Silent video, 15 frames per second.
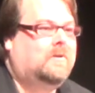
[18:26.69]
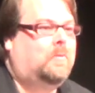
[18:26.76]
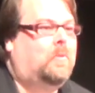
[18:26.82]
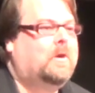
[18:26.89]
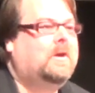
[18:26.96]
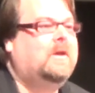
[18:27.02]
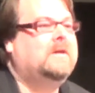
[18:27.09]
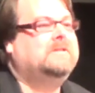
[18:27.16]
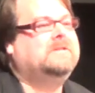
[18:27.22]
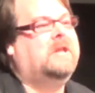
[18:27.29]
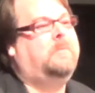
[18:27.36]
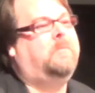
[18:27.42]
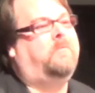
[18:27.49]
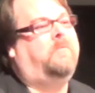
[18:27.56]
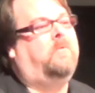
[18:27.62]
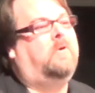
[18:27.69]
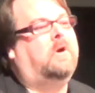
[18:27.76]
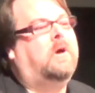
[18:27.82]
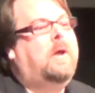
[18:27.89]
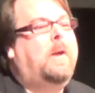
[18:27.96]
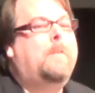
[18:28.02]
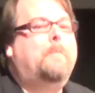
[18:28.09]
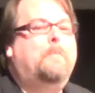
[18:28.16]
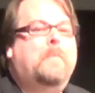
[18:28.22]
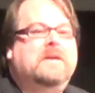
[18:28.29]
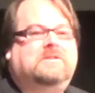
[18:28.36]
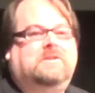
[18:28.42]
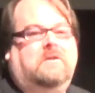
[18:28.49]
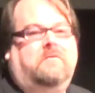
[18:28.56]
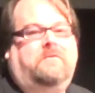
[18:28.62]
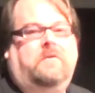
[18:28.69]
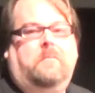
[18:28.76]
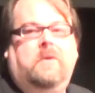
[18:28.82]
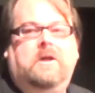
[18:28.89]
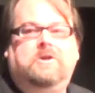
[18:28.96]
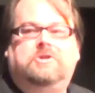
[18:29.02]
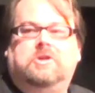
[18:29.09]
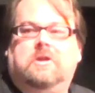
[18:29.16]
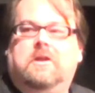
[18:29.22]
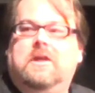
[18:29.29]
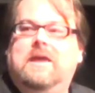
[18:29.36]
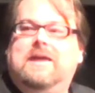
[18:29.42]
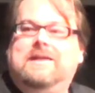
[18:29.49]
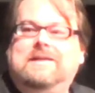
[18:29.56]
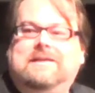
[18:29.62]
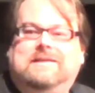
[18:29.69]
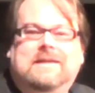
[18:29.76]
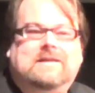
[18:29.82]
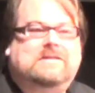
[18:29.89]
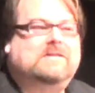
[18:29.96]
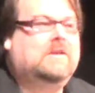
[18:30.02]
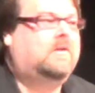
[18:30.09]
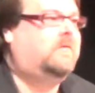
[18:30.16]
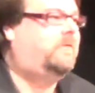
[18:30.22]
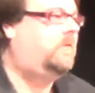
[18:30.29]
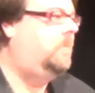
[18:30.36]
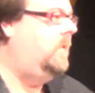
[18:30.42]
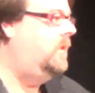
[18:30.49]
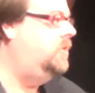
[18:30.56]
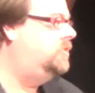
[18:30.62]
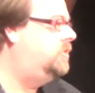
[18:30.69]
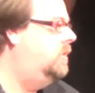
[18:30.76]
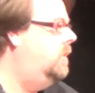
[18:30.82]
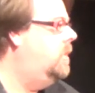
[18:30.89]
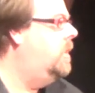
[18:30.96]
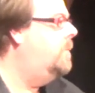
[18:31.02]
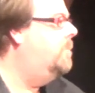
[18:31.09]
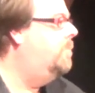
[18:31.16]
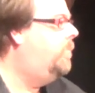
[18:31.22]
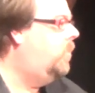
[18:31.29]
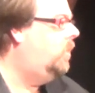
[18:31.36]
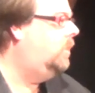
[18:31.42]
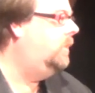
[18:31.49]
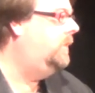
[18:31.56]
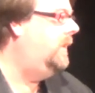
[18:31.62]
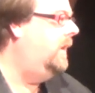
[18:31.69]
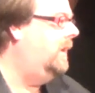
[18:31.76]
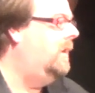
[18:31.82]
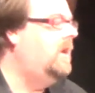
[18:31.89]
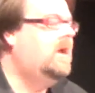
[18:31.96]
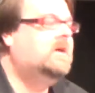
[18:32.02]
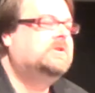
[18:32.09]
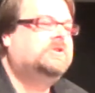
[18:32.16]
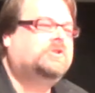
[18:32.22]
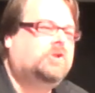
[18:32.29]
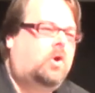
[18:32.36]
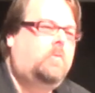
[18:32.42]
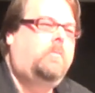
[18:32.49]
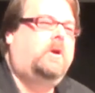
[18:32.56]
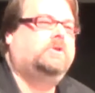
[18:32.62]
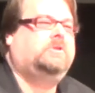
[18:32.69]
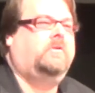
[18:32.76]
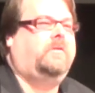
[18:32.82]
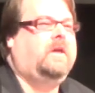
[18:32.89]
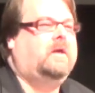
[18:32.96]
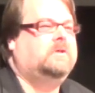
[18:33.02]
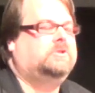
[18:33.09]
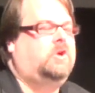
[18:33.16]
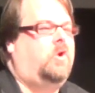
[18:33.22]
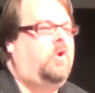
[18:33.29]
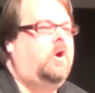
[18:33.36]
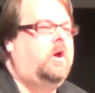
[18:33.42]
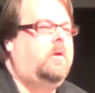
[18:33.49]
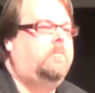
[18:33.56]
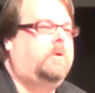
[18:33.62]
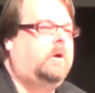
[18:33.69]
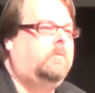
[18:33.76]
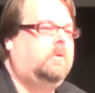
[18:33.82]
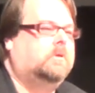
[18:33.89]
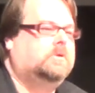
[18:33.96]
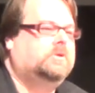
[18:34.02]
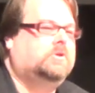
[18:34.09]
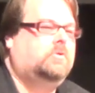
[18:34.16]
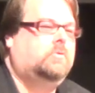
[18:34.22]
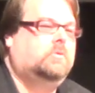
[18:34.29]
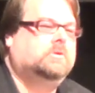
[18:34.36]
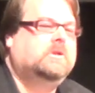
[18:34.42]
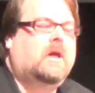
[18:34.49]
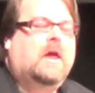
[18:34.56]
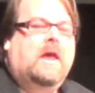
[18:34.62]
What did I say before? Misinformation, disinformation, bullying. So much of that is going on in public schools.